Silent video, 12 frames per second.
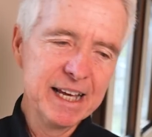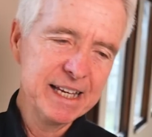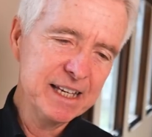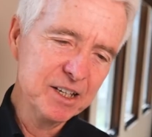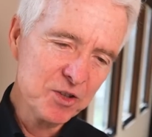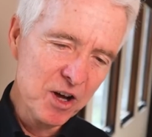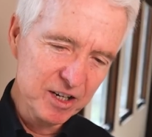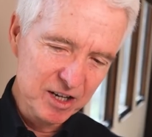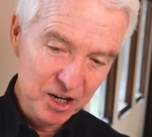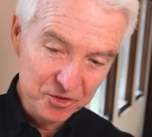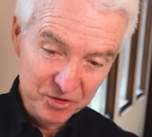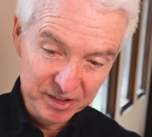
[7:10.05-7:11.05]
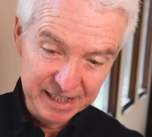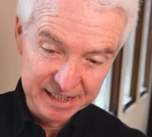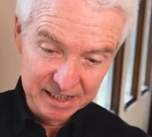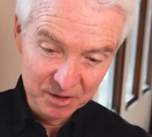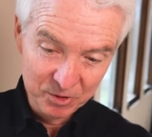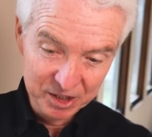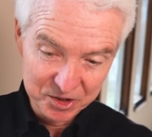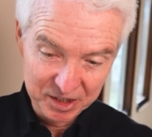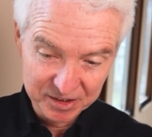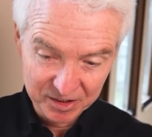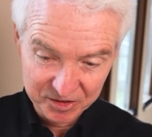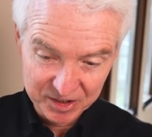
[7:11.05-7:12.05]
He is not contradicting what
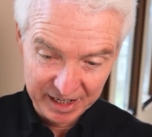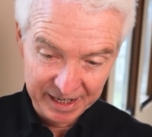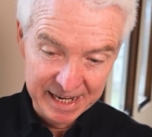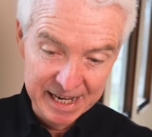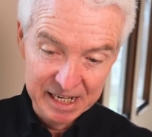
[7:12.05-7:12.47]
Jesus is saying.